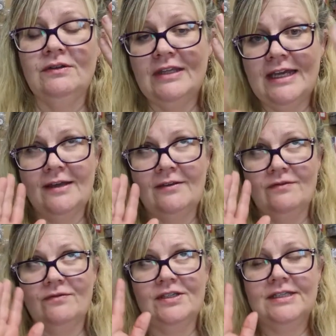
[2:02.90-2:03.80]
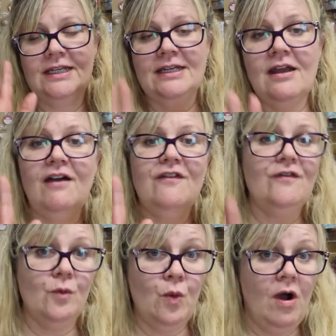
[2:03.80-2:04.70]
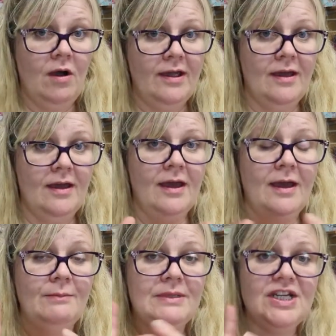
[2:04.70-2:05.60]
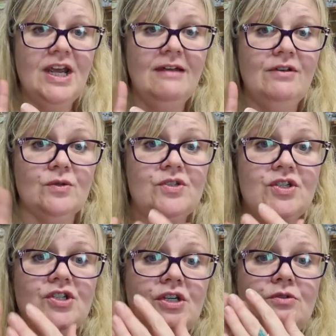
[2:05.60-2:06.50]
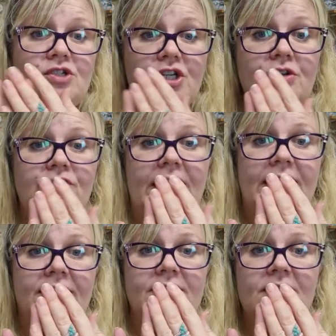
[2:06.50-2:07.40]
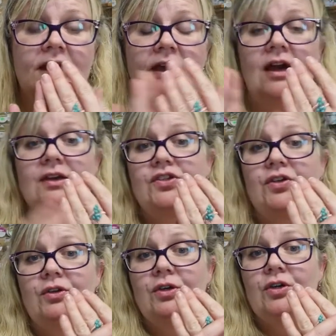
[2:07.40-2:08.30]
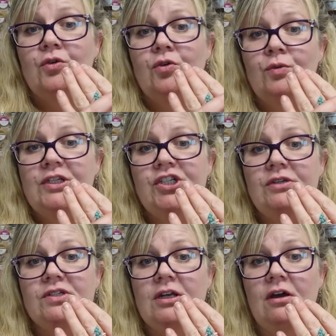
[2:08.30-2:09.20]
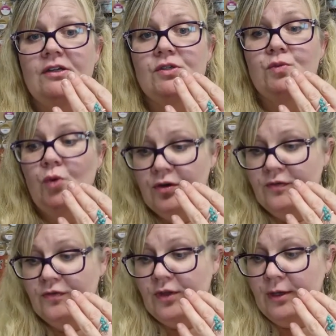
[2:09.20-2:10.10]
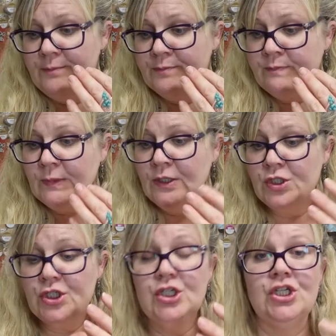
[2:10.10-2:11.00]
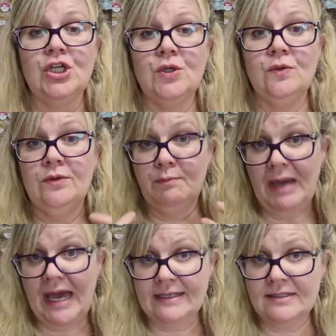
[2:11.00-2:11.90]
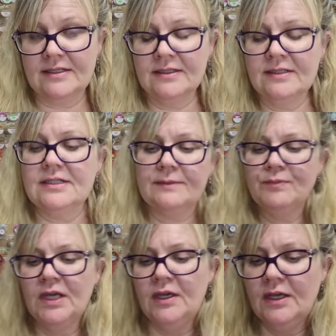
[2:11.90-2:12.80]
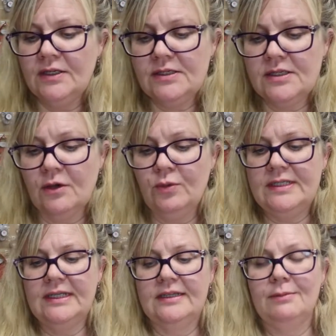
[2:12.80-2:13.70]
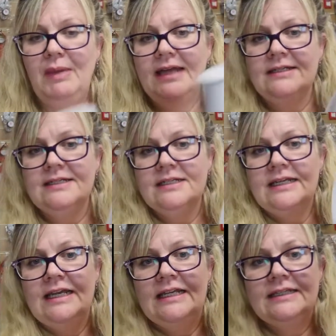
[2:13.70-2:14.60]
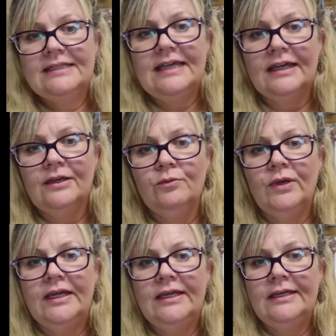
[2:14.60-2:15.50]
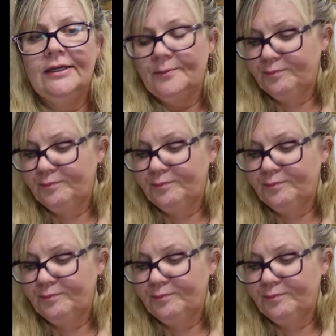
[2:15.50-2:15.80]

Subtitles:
there's enough wire and materials to do 2 rings. So you can always utilize one of them to do the pendant. So we did the pendant in the second week,